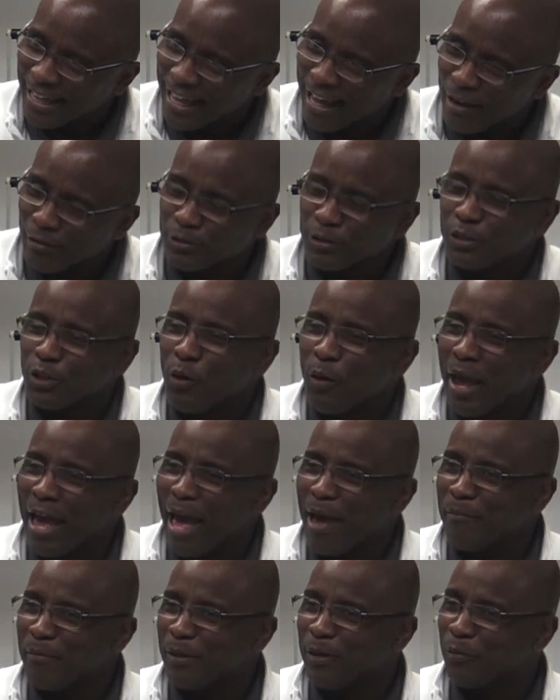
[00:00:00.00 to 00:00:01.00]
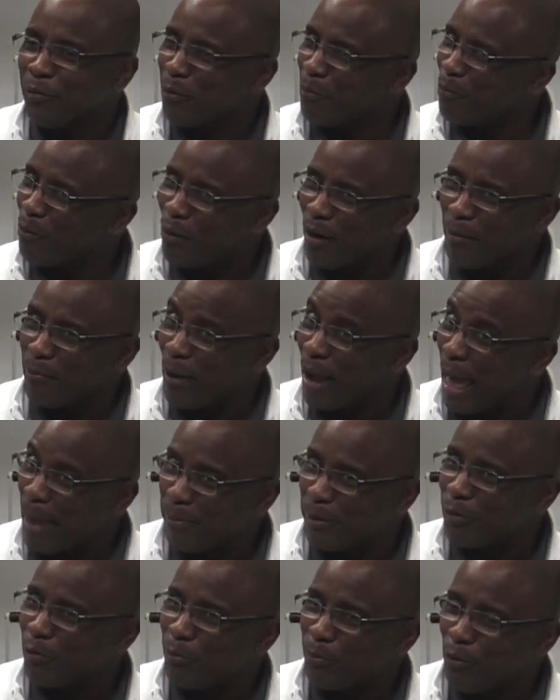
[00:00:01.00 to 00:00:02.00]
I was so happy to report. I'm
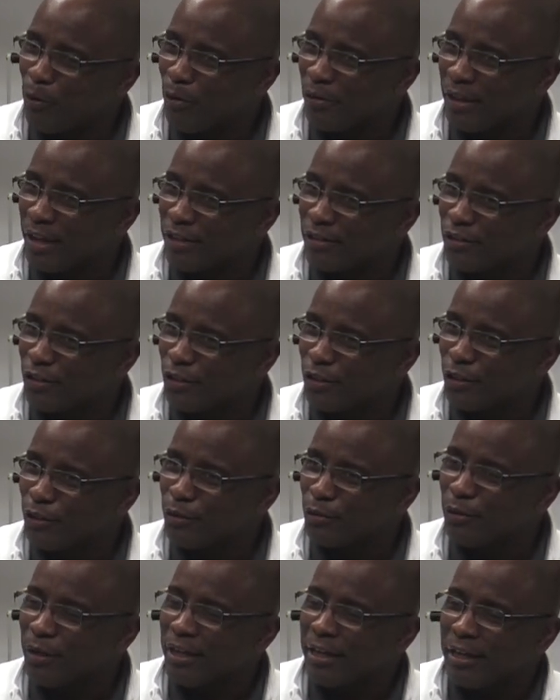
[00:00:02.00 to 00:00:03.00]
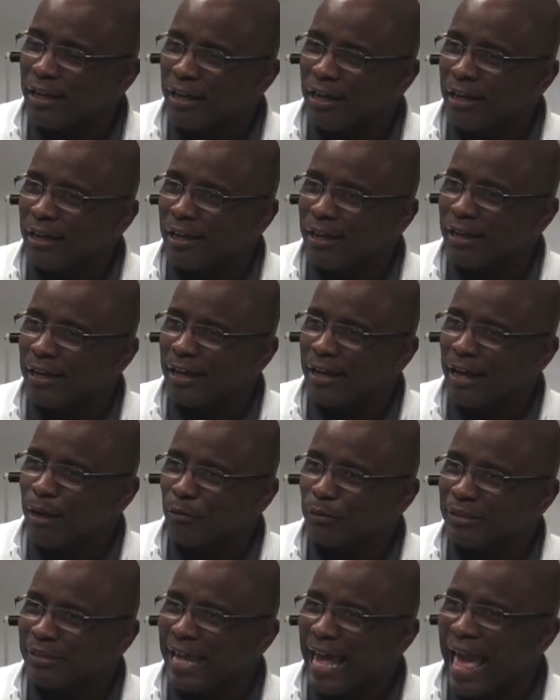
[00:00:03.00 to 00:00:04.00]
happy to report that to you. I
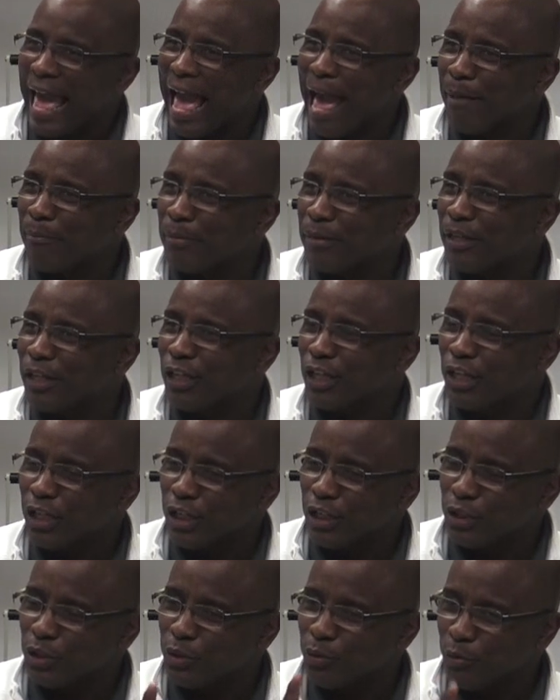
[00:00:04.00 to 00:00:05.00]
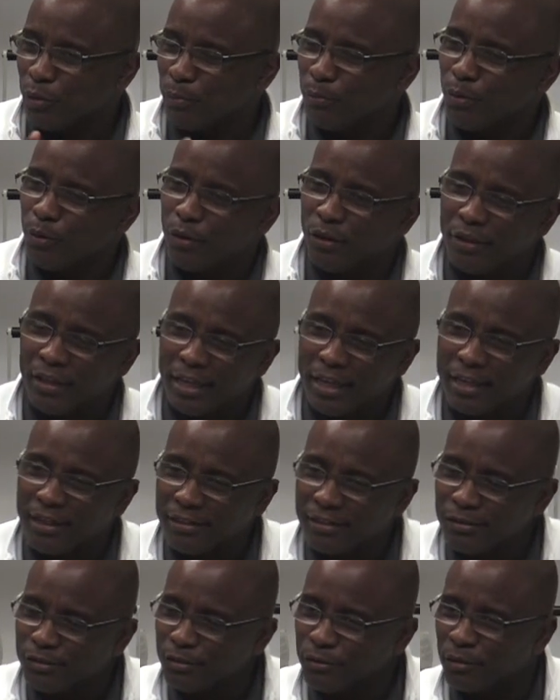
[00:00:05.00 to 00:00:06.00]
was happy to report
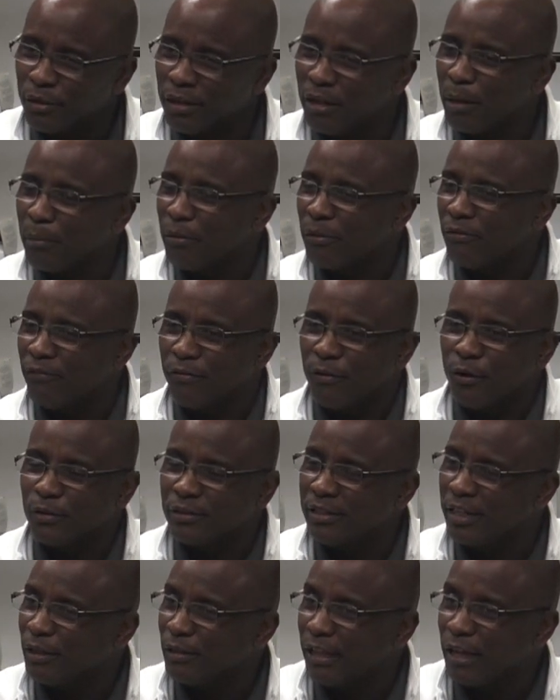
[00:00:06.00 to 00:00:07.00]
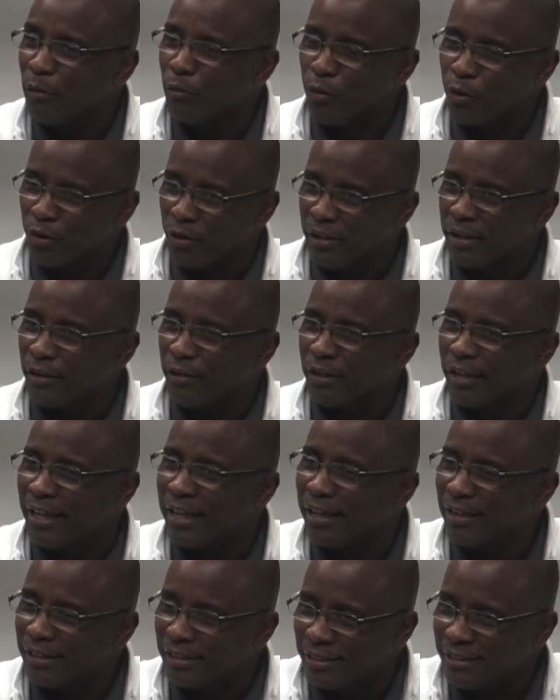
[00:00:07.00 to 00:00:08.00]
that to a couple of folks that weren't there
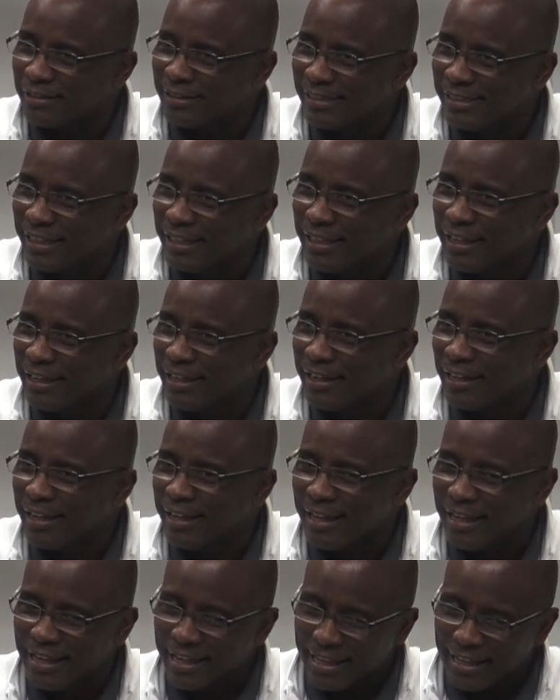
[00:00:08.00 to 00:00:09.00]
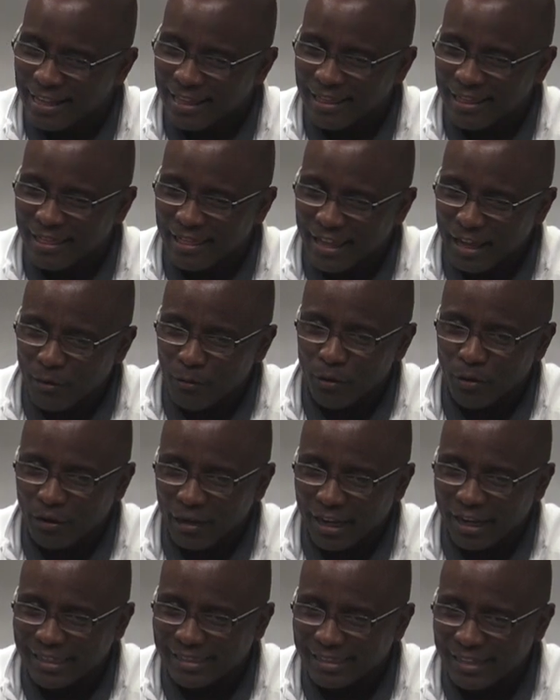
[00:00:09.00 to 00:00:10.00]
to see that. They were
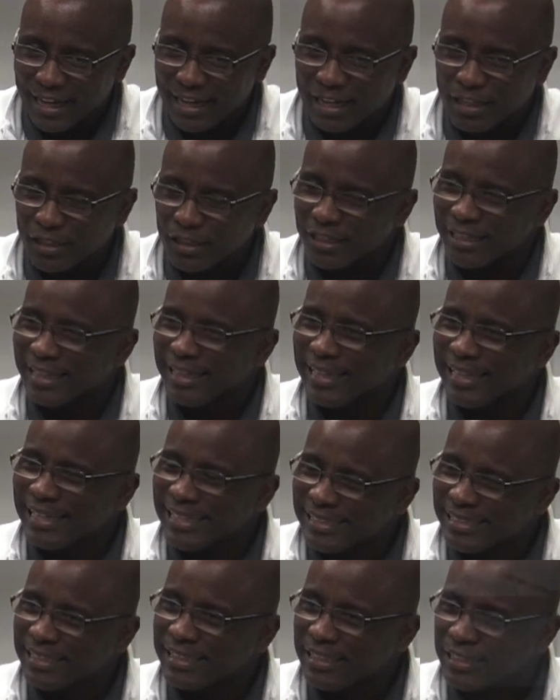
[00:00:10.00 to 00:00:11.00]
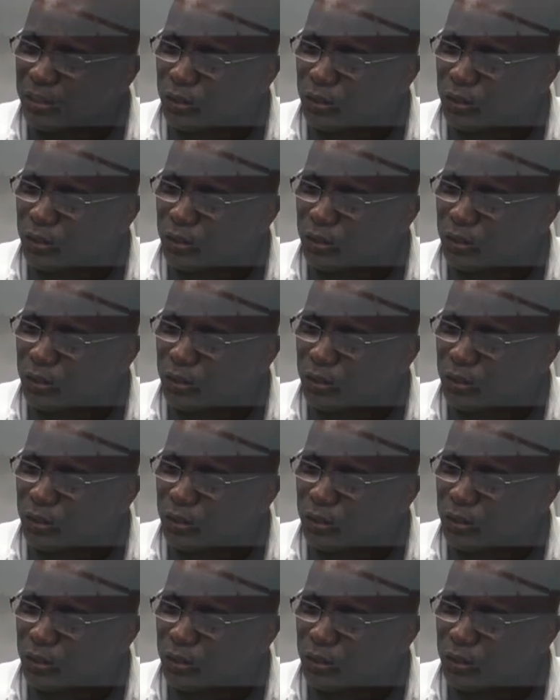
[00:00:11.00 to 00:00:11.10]
excited to listen